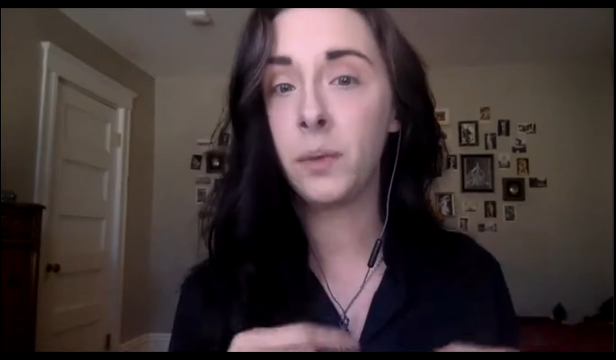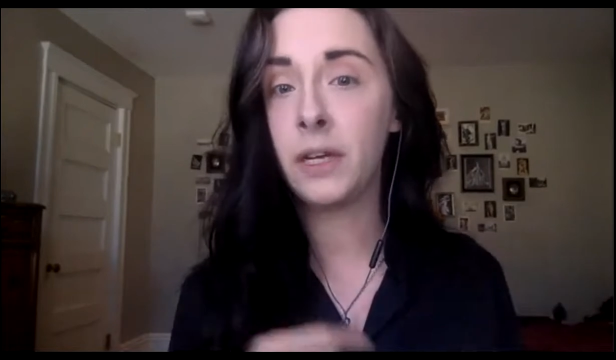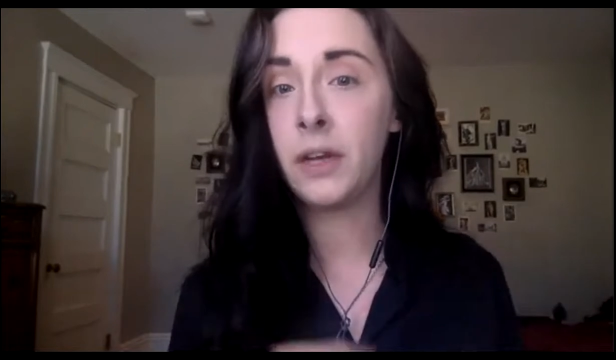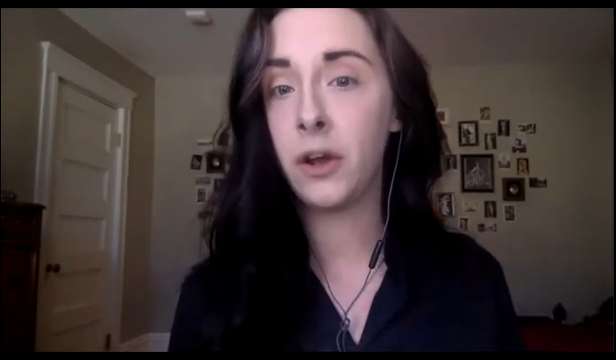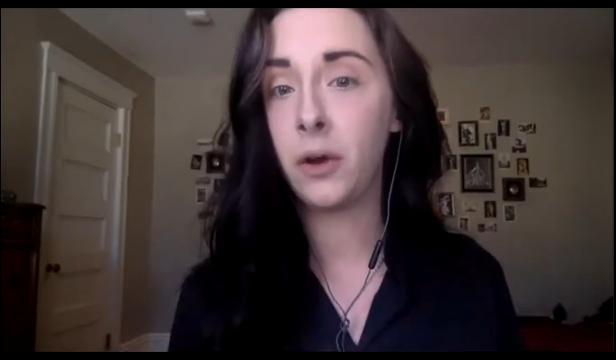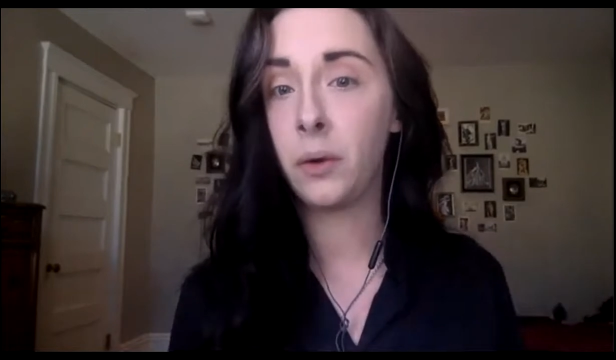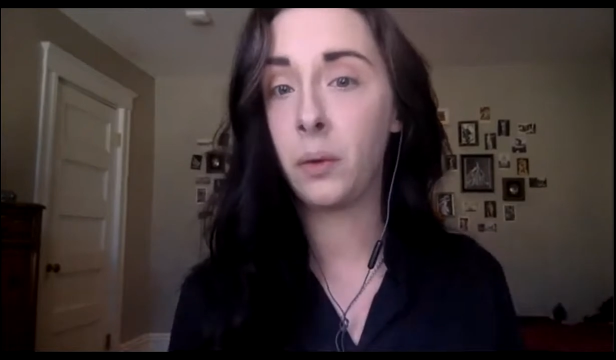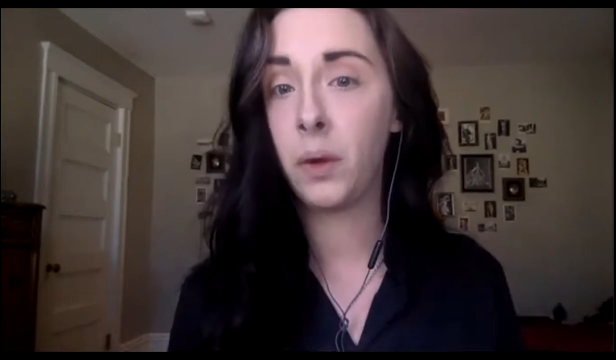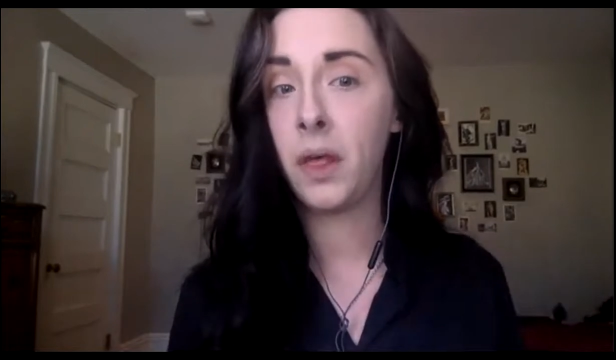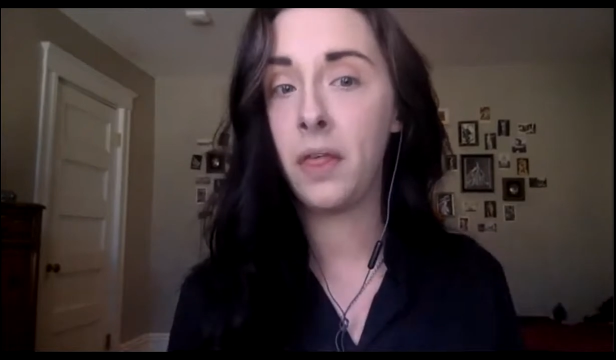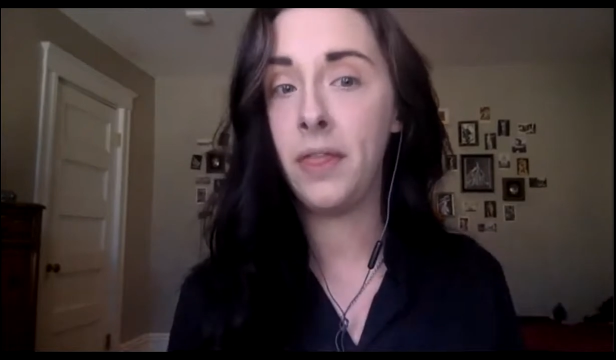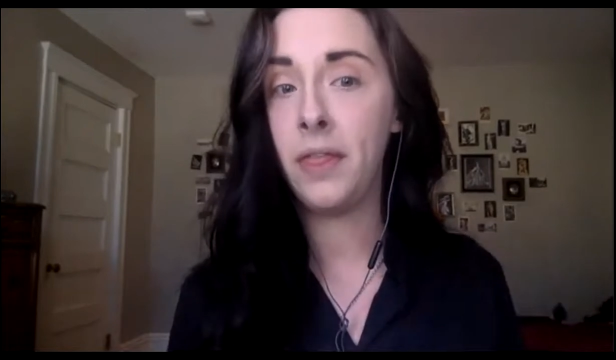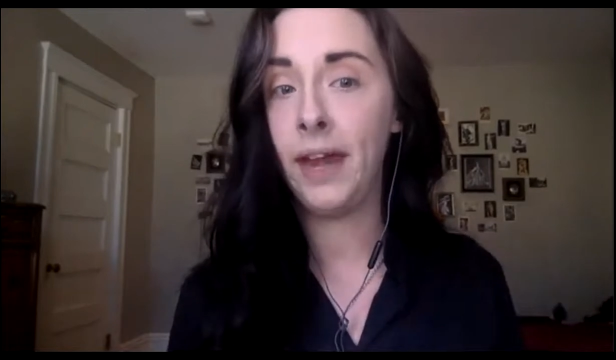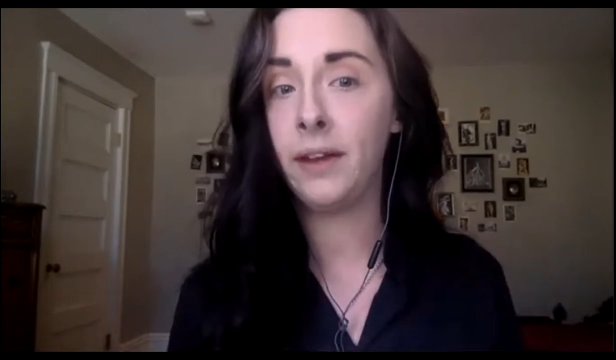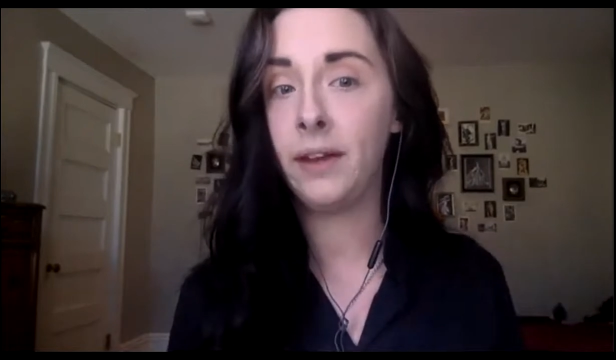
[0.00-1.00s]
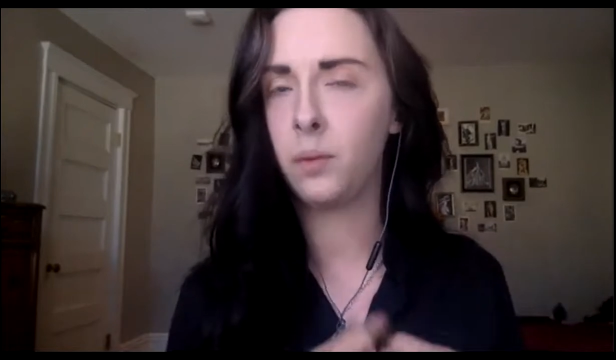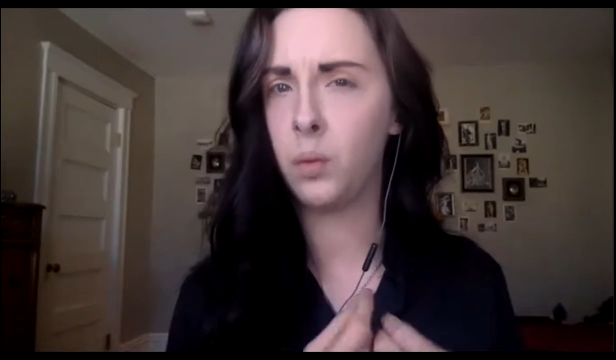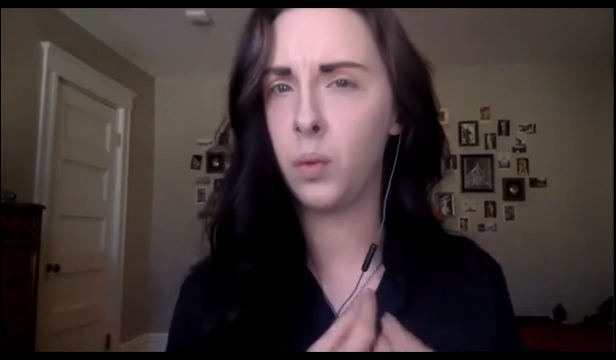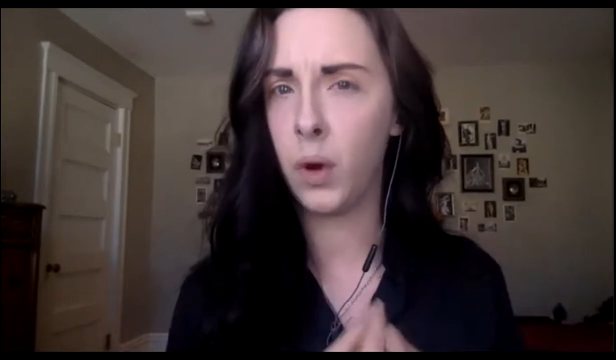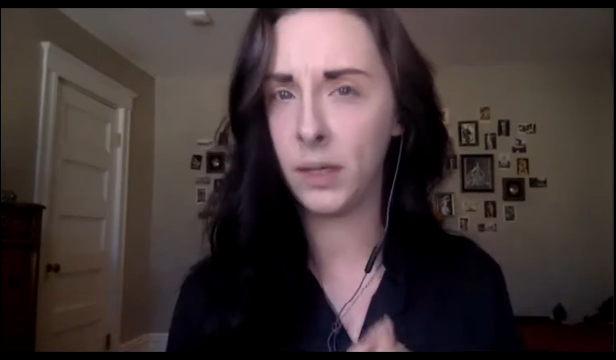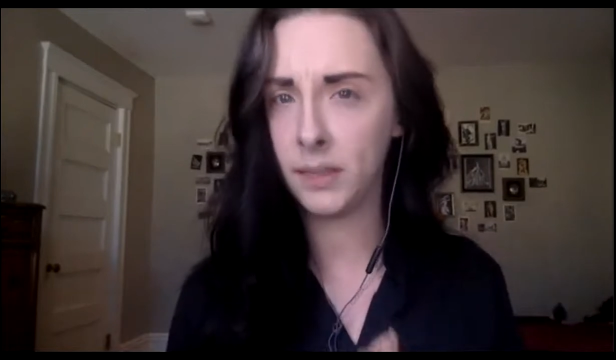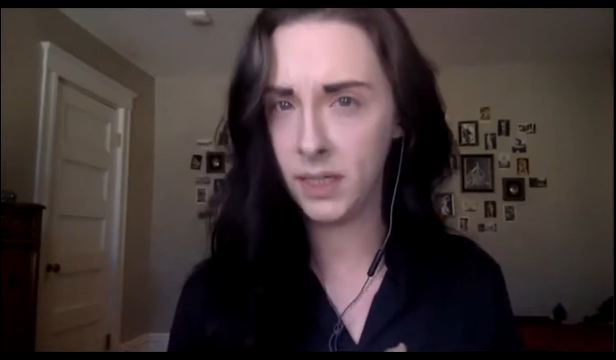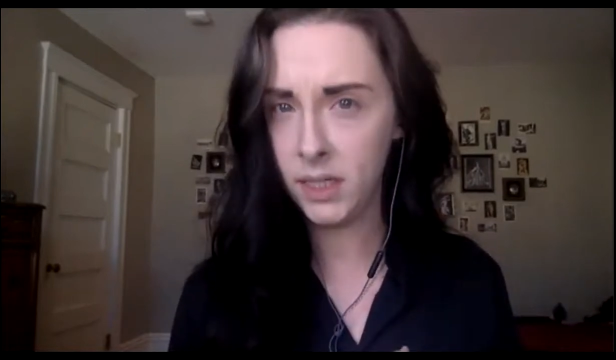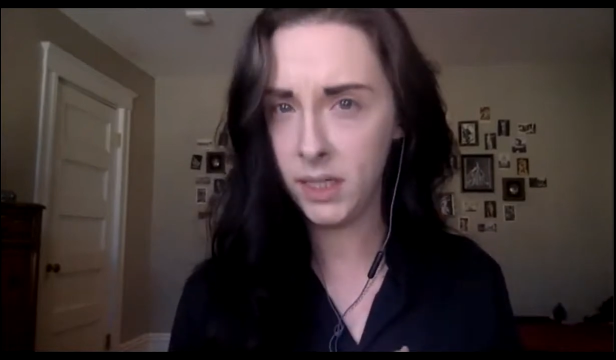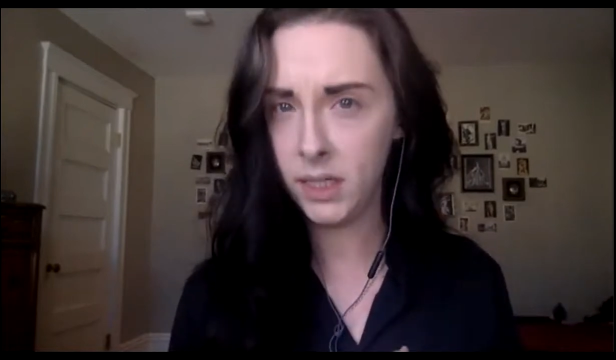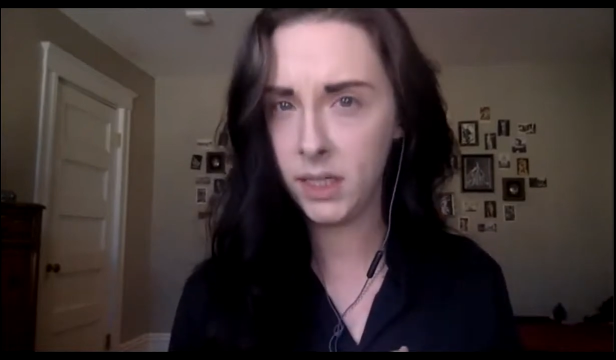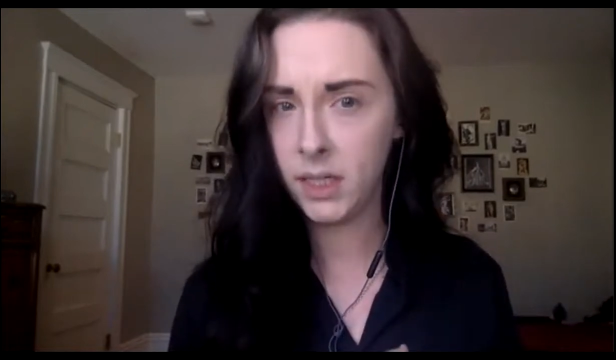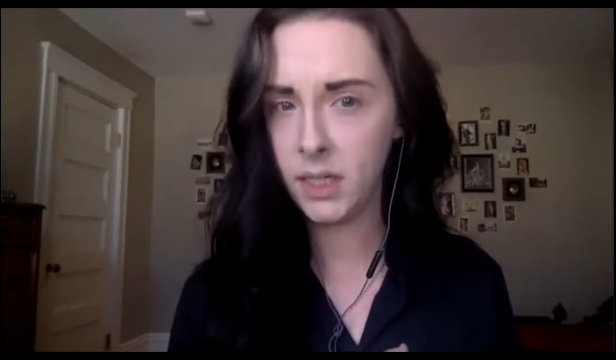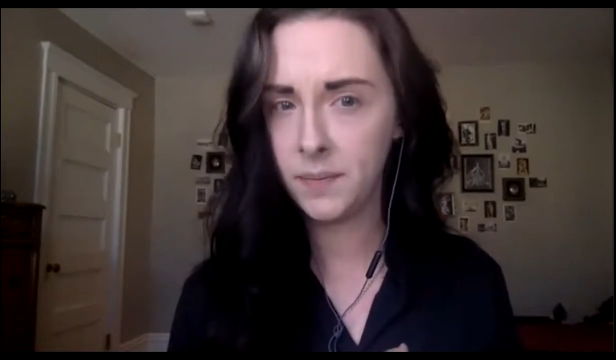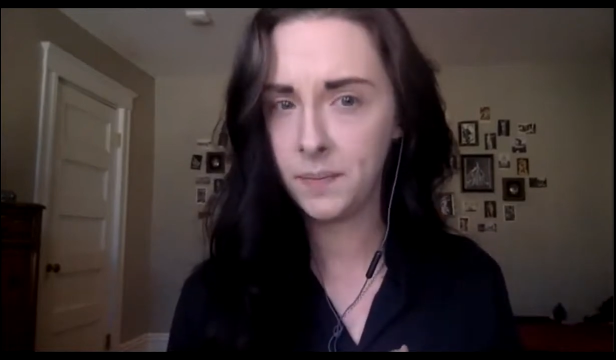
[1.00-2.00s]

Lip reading: we know that it wasn't.